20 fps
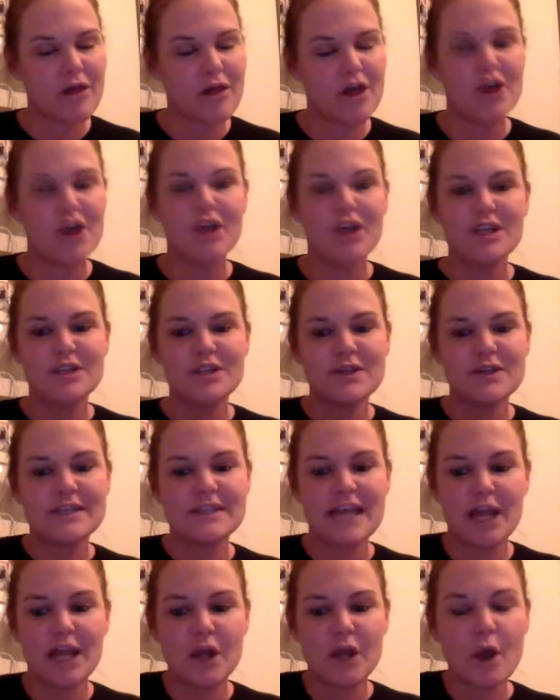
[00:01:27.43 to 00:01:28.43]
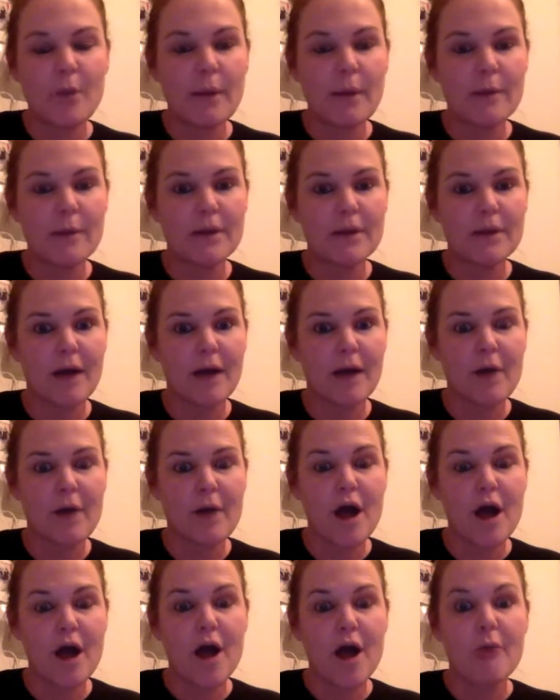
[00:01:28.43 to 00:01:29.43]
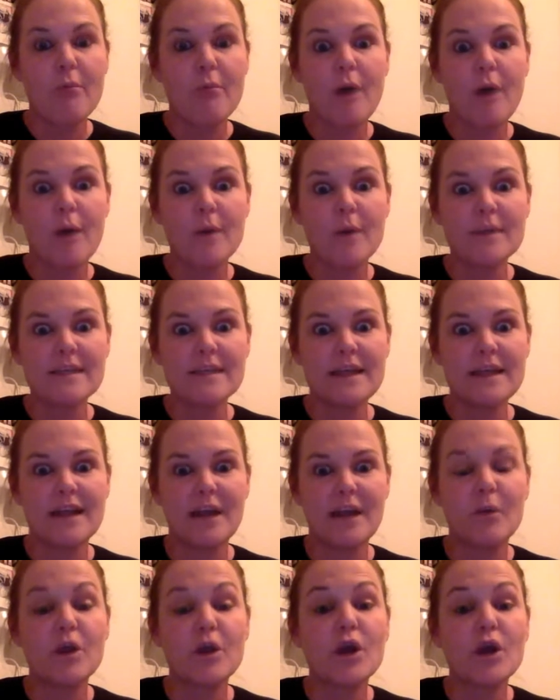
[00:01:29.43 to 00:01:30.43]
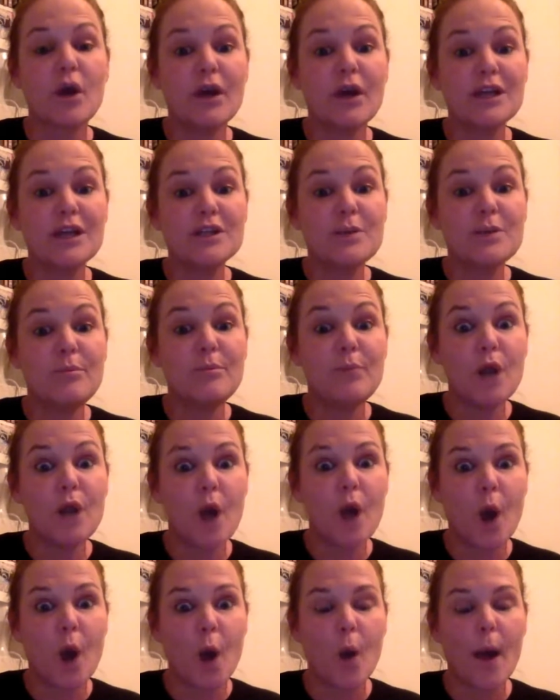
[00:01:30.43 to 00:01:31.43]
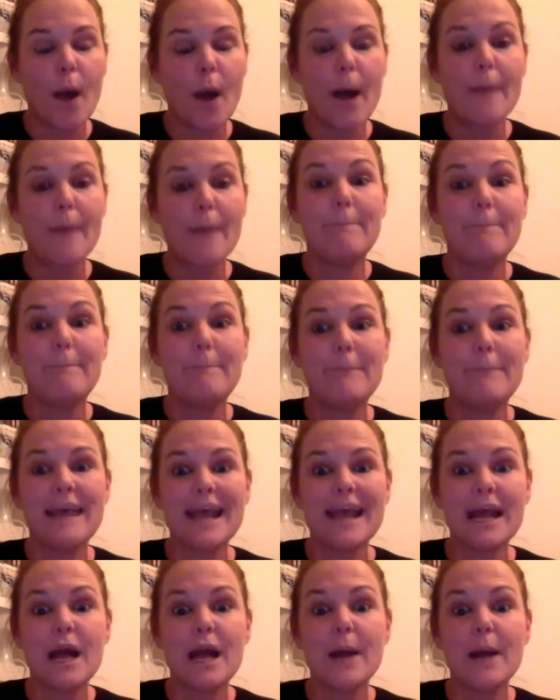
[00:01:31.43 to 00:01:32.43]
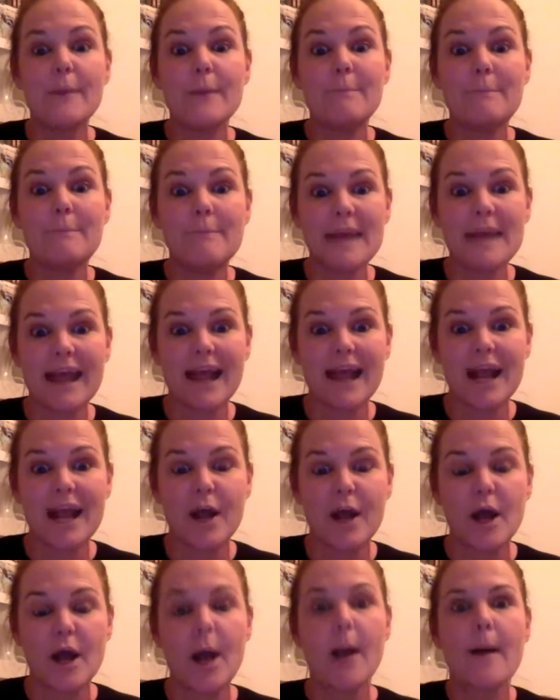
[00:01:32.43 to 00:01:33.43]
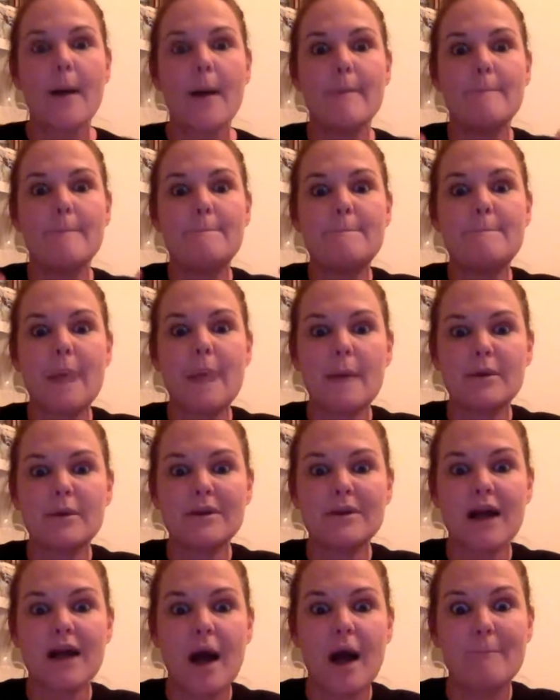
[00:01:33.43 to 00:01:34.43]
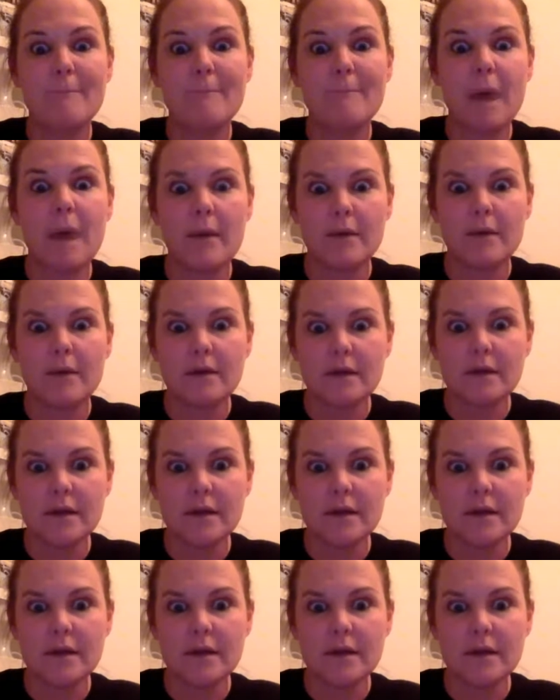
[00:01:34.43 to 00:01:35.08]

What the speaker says: So take your bubble gum, pop it in, and we're going to blow a big, big bubble gum bubble.